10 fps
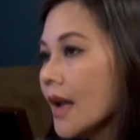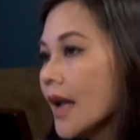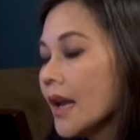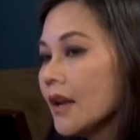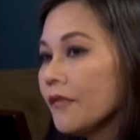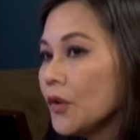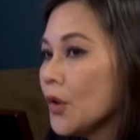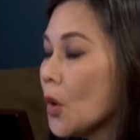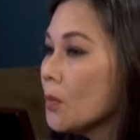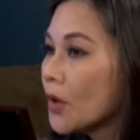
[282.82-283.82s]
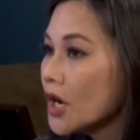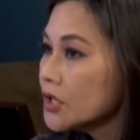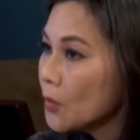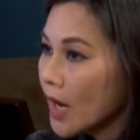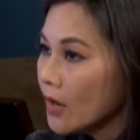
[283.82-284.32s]
And if you don't
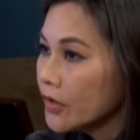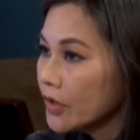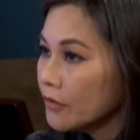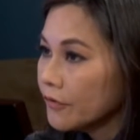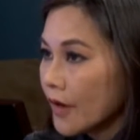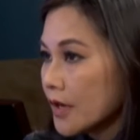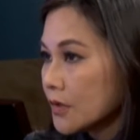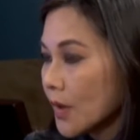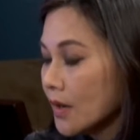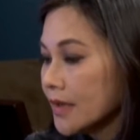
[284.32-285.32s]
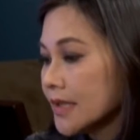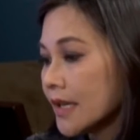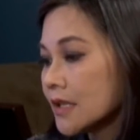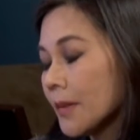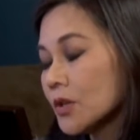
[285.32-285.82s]
brush well, you don't floss well, it
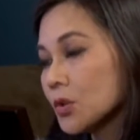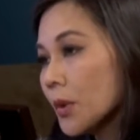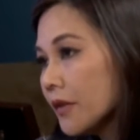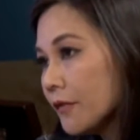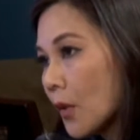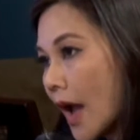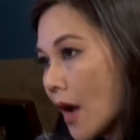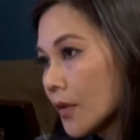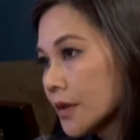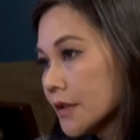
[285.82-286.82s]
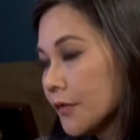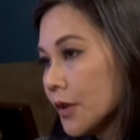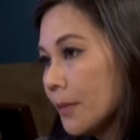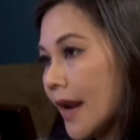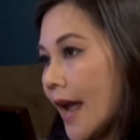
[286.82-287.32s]
takes about 24 hours for
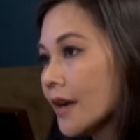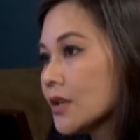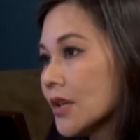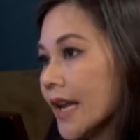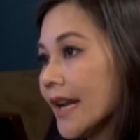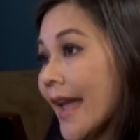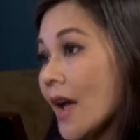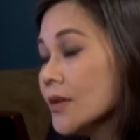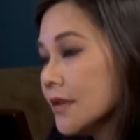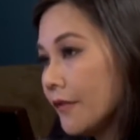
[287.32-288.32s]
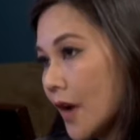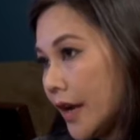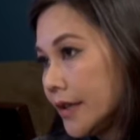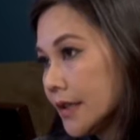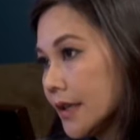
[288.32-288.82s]
the plaque to get
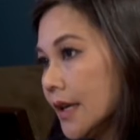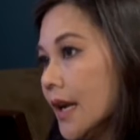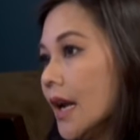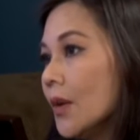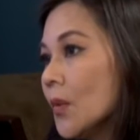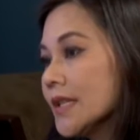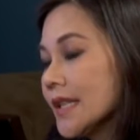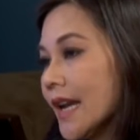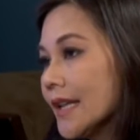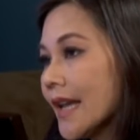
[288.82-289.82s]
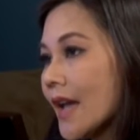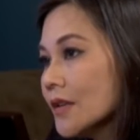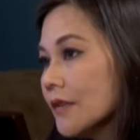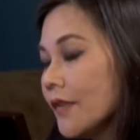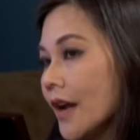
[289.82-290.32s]
calcified. And once they get
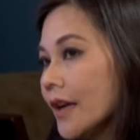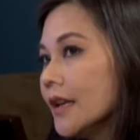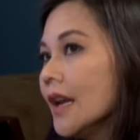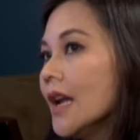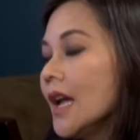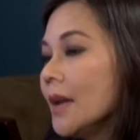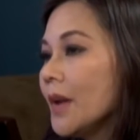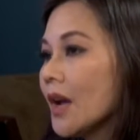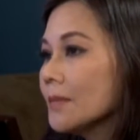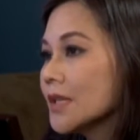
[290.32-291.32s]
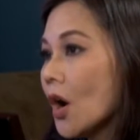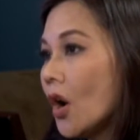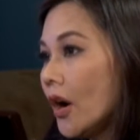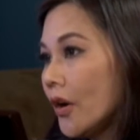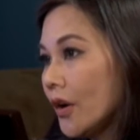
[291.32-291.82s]
calcified, it becomes
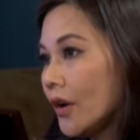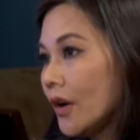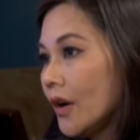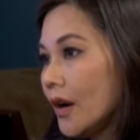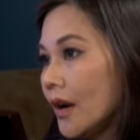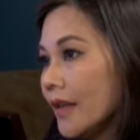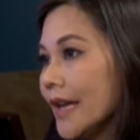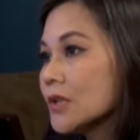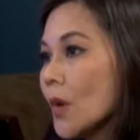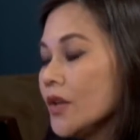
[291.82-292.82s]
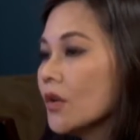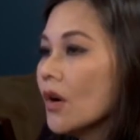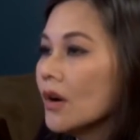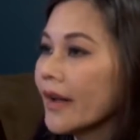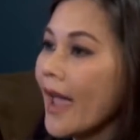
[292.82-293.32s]
harder. That's why you
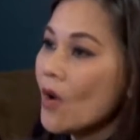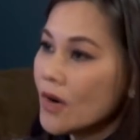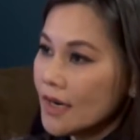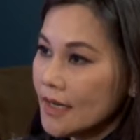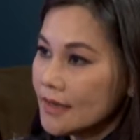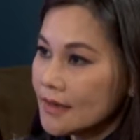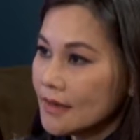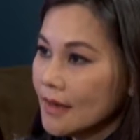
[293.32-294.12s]
call calculus.